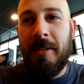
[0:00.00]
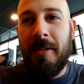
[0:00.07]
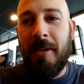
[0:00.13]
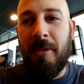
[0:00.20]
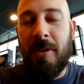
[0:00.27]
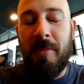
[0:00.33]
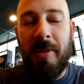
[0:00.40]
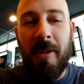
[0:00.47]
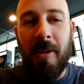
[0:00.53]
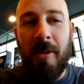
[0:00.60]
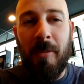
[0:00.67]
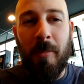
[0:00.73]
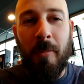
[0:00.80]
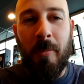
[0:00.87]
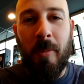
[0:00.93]
This is going to be your
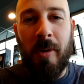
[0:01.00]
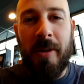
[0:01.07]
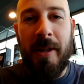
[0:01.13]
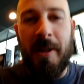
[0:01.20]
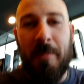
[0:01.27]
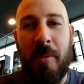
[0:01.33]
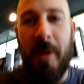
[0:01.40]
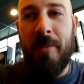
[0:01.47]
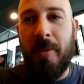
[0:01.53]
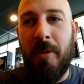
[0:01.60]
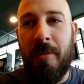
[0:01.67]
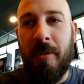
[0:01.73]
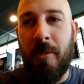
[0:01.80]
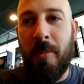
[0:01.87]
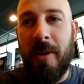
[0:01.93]
workout preview
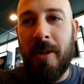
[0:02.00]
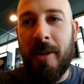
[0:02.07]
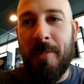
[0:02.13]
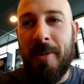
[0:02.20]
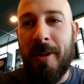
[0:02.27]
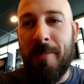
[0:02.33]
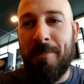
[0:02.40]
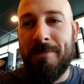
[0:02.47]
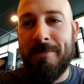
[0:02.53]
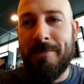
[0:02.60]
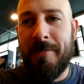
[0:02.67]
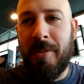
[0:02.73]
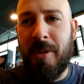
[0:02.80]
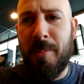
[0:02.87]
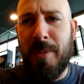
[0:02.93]
for the week coming up. It's
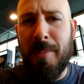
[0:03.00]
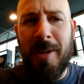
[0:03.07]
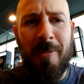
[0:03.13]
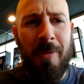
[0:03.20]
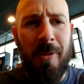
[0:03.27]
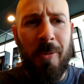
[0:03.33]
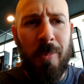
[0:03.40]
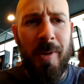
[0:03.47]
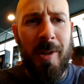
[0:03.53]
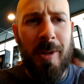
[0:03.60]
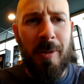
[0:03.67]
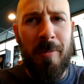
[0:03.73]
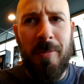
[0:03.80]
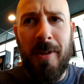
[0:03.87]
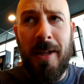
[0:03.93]
going to be my first week
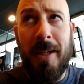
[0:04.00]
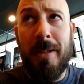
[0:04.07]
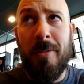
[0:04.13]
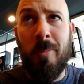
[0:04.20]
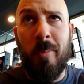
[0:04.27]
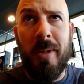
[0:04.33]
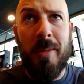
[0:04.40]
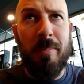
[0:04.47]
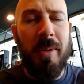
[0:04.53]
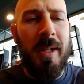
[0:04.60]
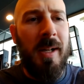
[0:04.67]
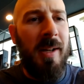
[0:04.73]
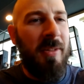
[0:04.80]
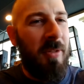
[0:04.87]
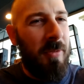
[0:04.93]
of 8-week
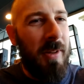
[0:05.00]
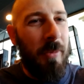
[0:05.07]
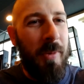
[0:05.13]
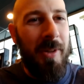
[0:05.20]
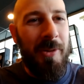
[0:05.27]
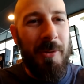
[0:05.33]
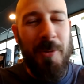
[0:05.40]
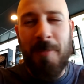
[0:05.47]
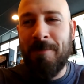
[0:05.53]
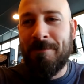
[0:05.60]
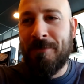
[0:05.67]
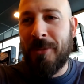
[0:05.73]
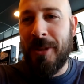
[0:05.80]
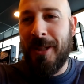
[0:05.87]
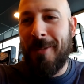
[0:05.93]
blocks that we do,
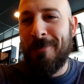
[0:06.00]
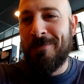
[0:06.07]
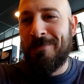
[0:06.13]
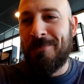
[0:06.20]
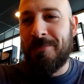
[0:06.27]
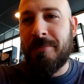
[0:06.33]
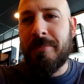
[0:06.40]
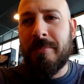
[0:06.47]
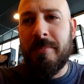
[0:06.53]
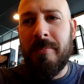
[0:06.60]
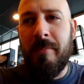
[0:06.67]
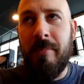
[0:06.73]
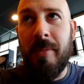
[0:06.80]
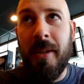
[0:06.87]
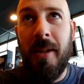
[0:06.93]
right?
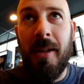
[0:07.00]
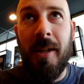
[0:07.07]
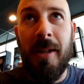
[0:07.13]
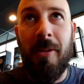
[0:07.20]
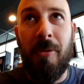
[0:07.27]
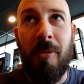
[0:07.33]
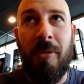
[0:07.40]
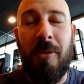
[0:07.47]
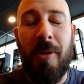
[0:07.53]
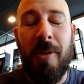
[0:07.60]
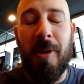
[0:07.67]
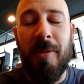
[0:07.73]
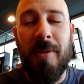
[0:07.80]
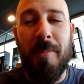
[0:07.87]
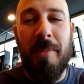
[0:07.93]
So starting
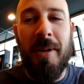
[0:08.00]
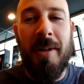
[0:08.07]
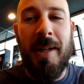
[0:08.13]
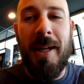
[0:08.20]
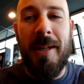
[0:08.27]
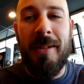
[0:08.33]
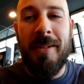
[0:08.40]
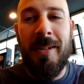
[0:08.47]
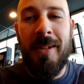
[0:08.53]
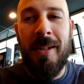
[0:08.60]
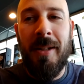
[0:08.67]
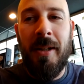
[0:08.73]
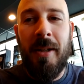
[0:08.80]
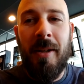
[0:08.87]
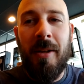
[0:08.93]
off on Monday,
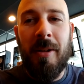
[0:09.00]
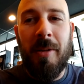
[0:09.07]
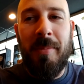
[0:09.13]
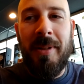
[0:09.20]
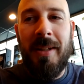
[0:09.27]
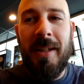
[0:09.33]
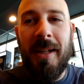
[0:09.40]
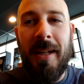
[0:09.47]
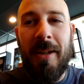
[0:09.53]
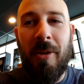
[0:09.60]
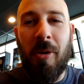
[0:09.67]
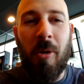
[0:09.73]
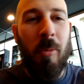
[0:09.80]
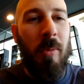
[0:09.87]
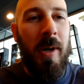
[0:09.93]
it's going to be a
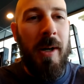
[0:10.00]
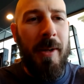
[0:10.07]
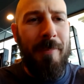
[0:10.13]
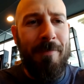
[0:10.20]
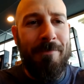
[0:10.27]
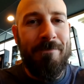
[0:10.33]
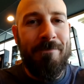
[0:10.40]
girl WOD,